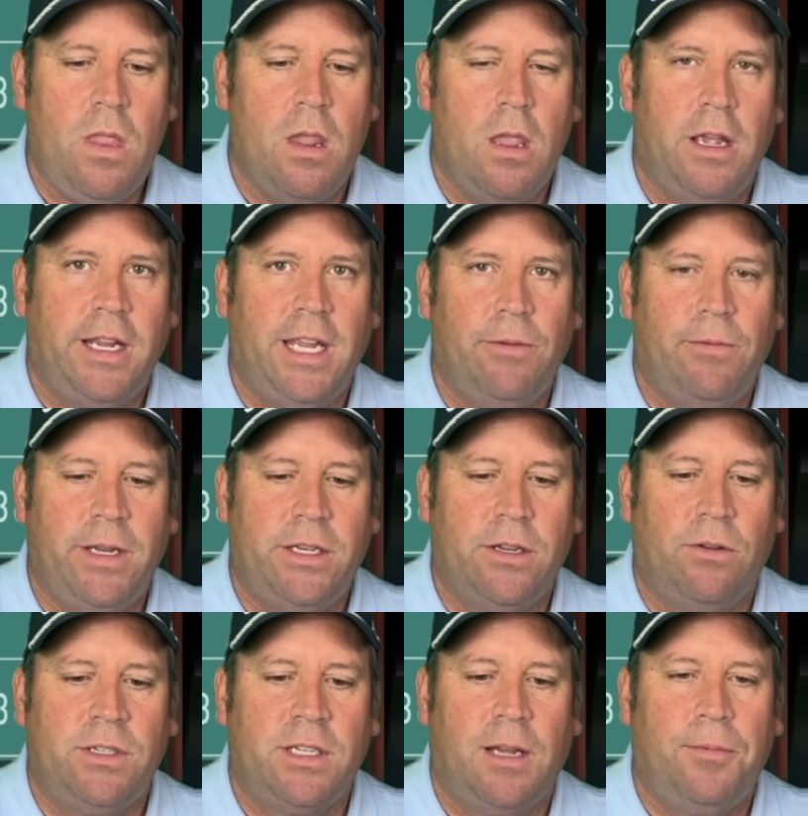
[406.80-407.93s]
Again, we
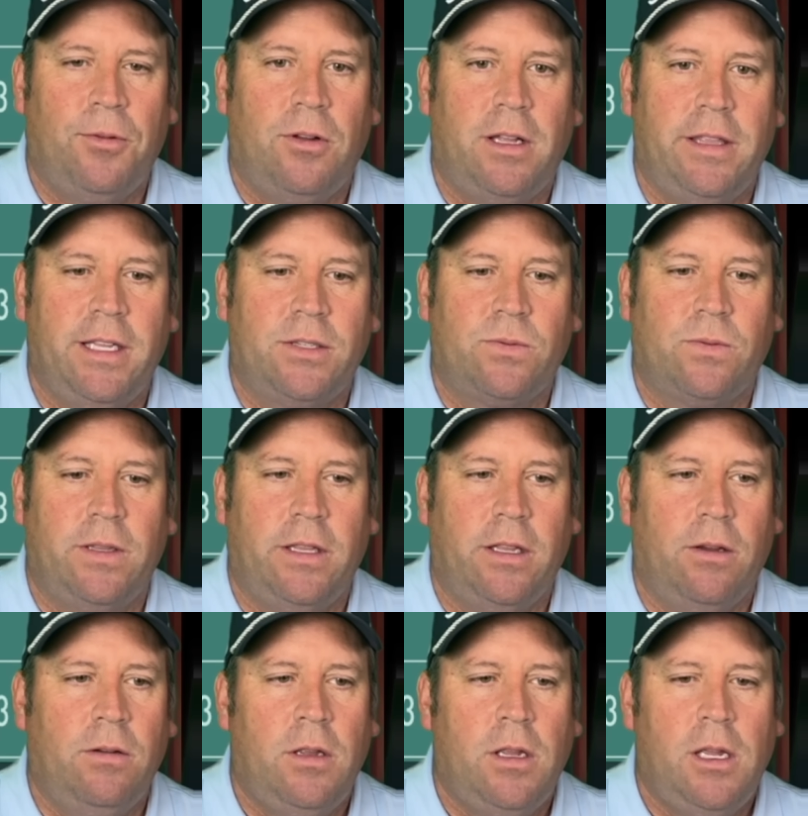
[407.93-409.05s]
don't double on this one,
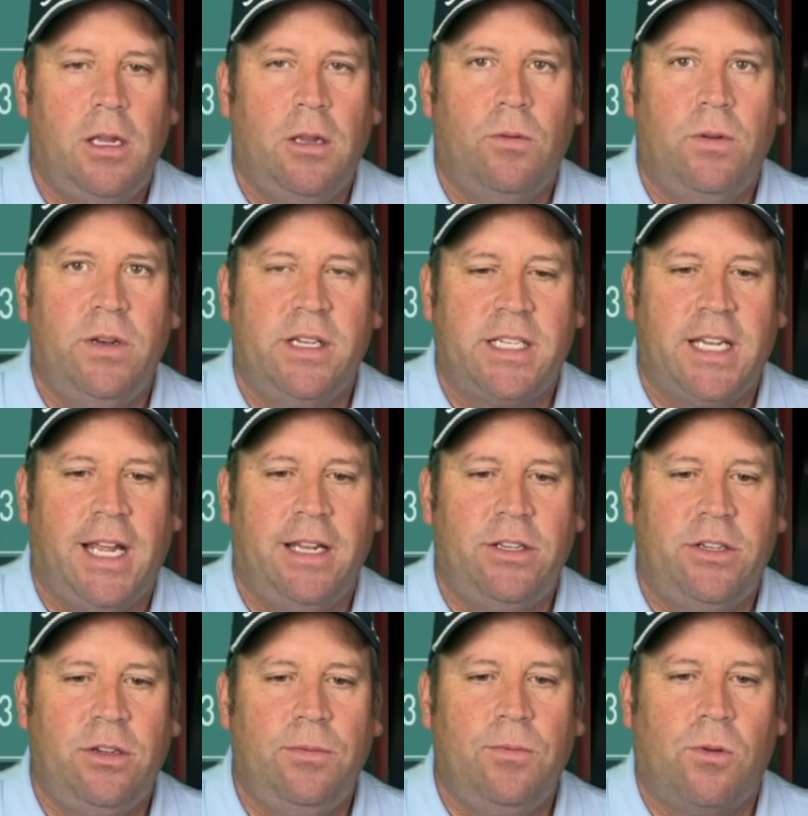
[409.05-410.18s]
though. We just add
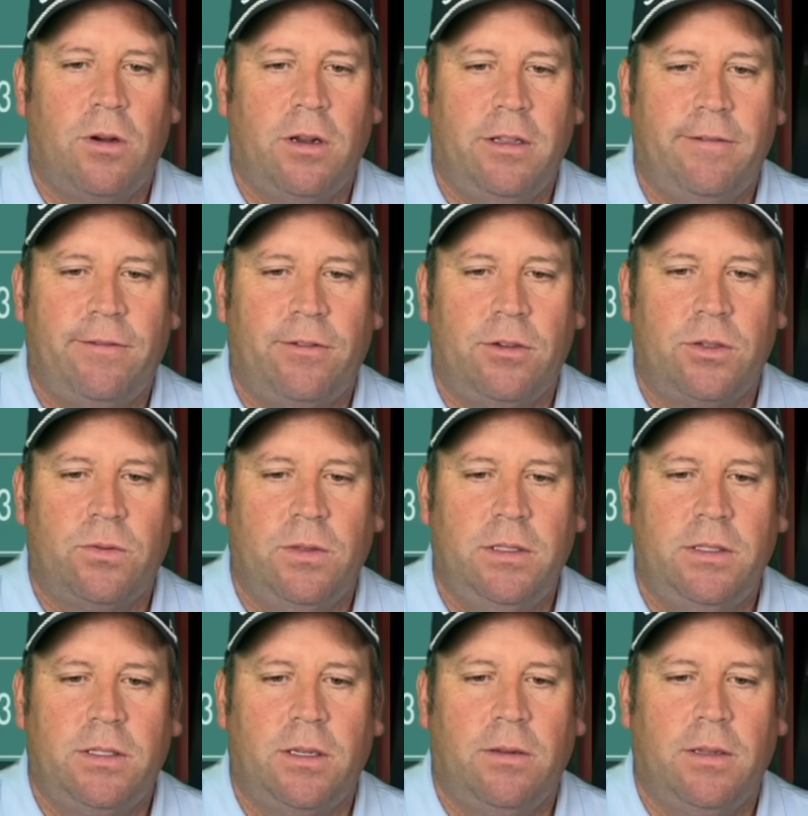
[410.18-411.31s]
two more on the first one,
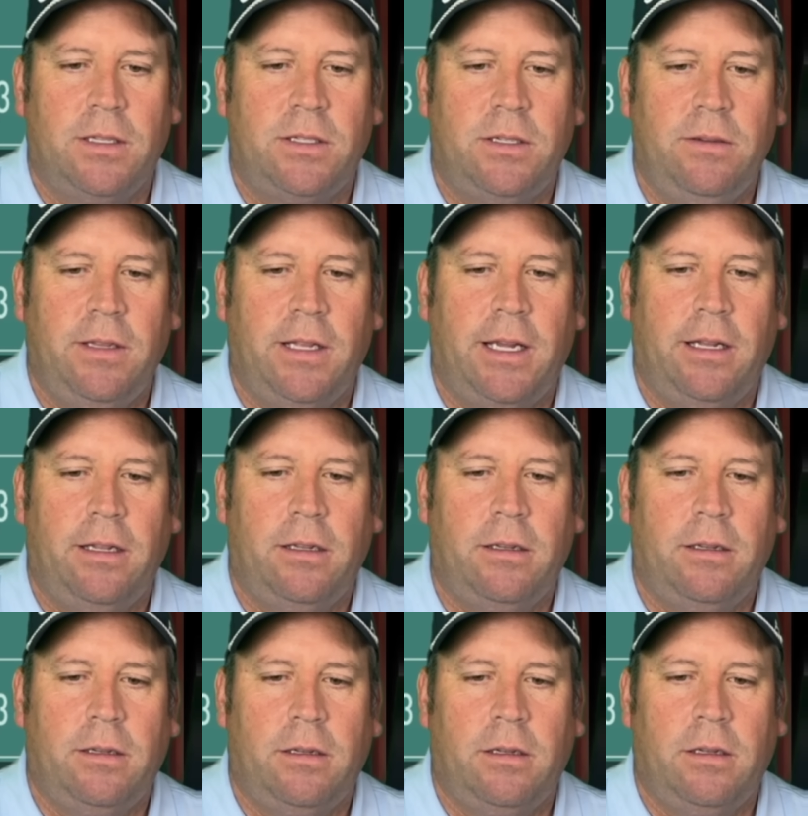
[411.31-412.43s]
so let's do that.
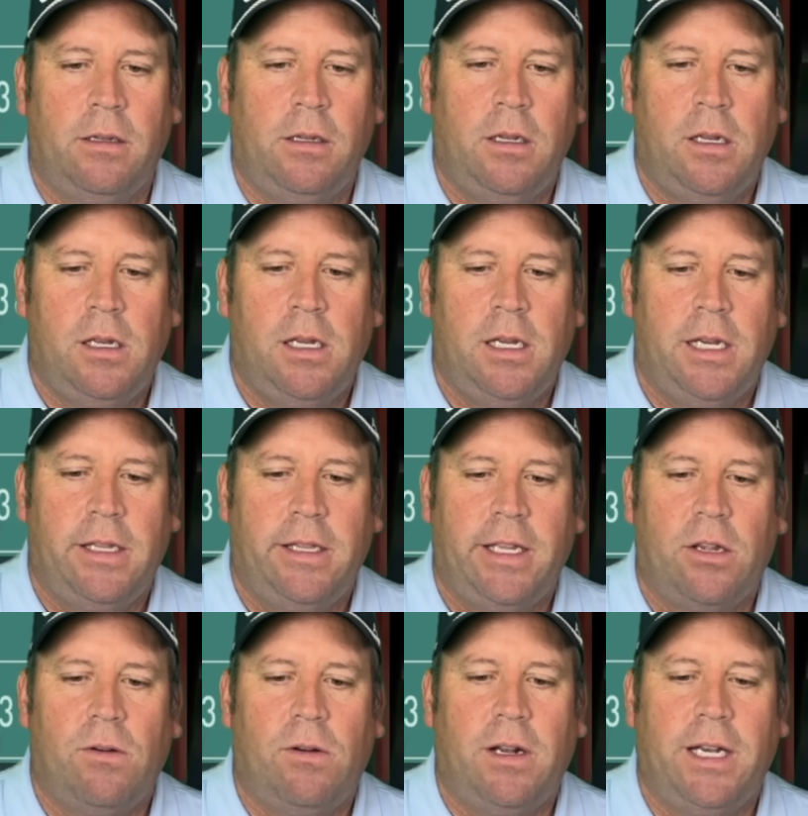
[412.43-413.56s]
They
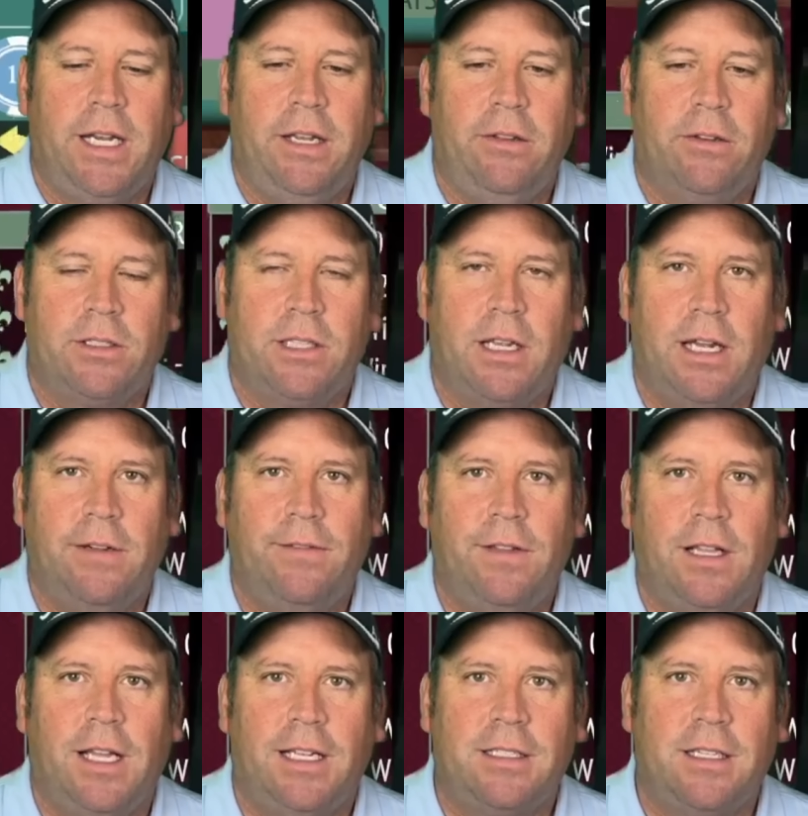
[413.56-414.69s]
go on either side of the
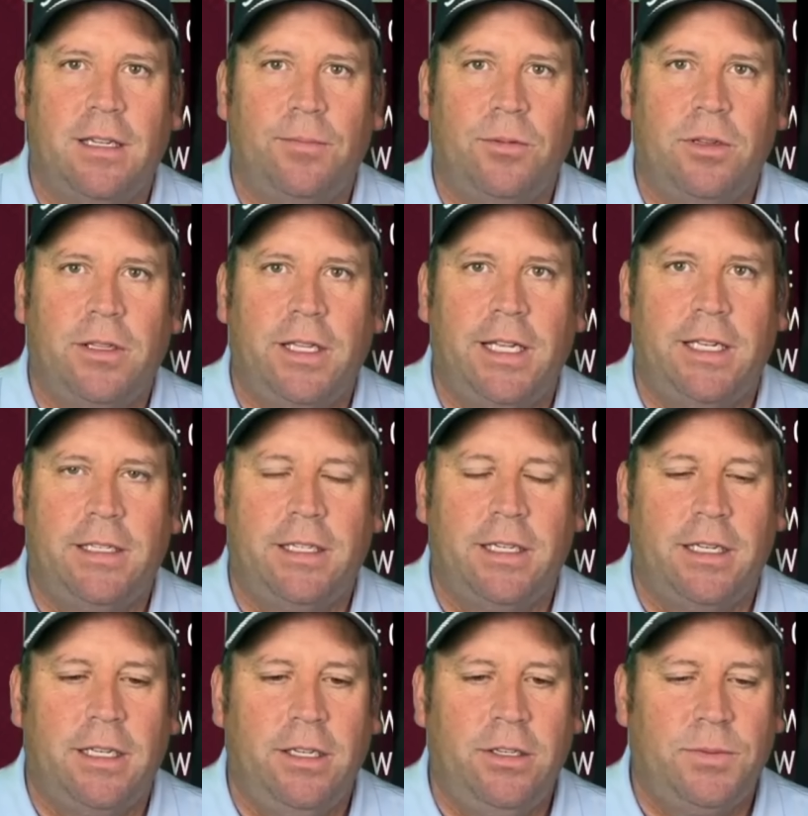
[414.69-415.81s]
last number that
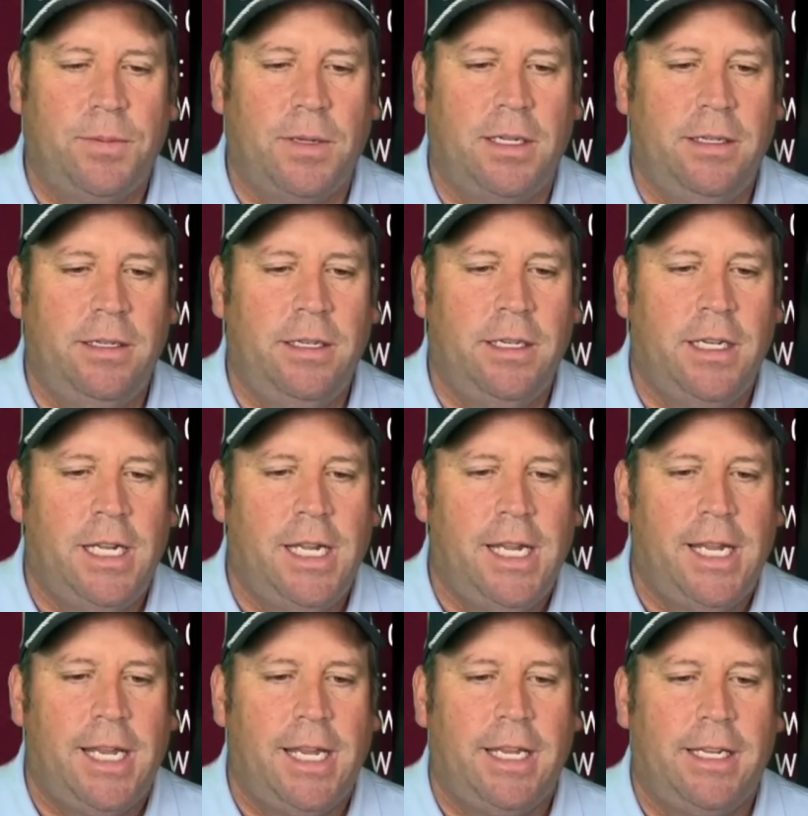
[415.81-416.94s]
uh, you spun.
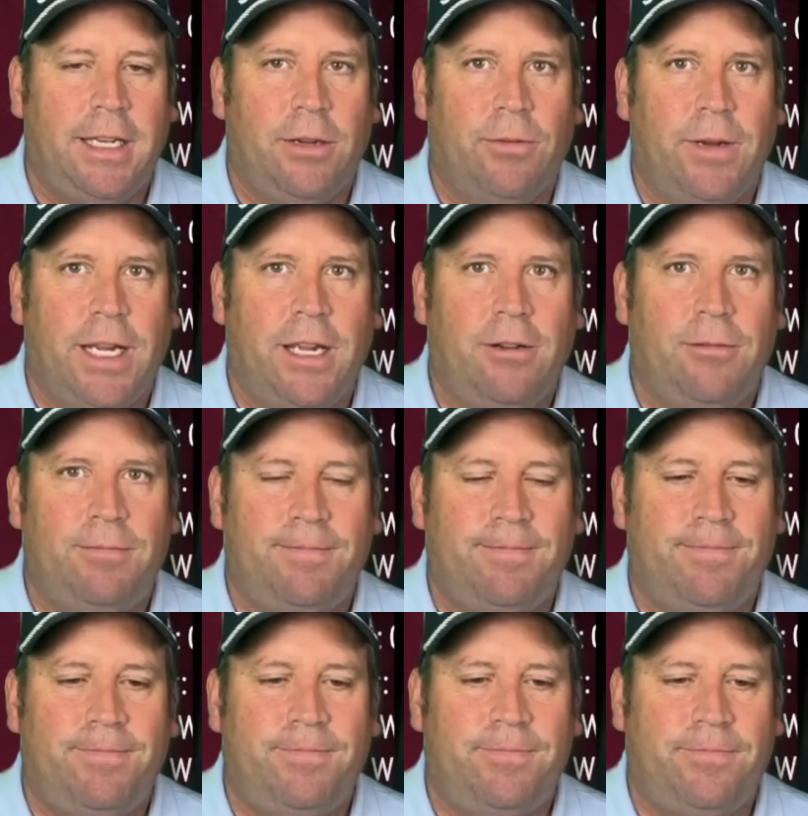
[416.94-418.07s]
And here we go.
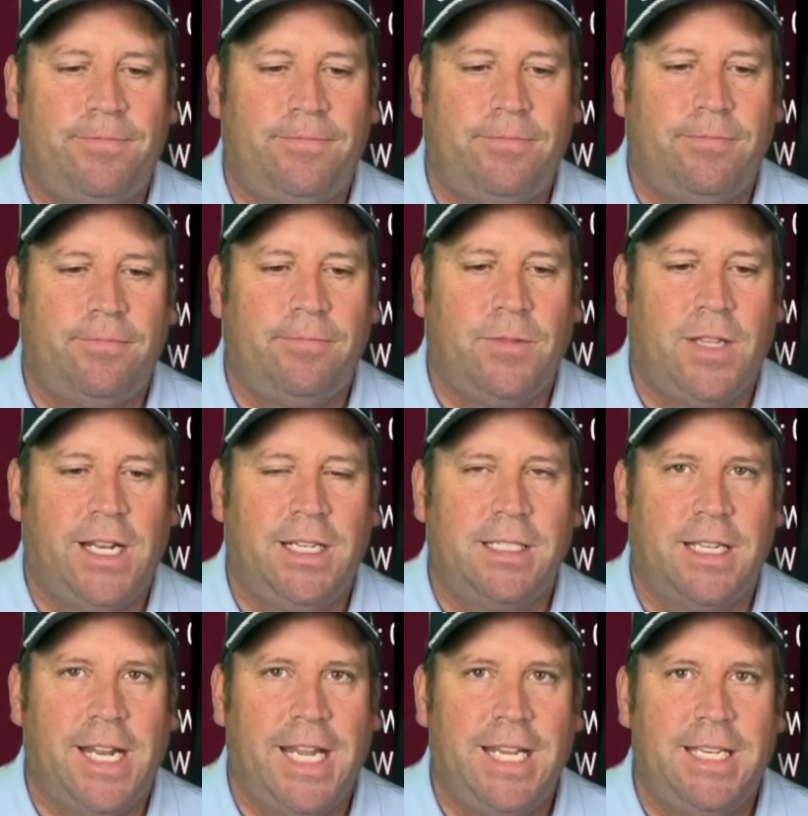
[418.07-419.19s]
That is
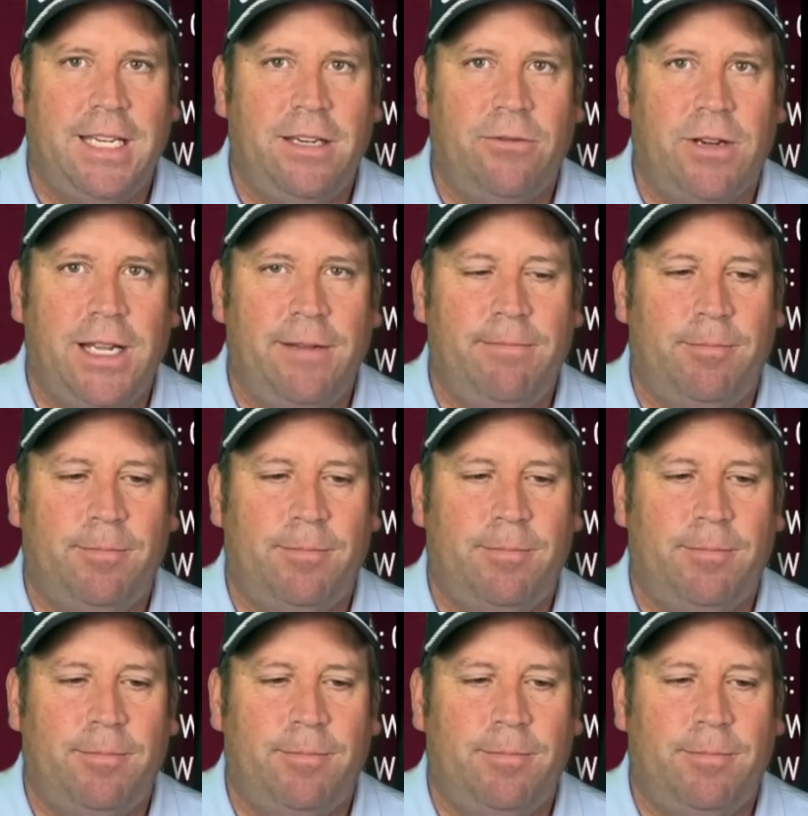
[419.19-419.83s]
an 18 red.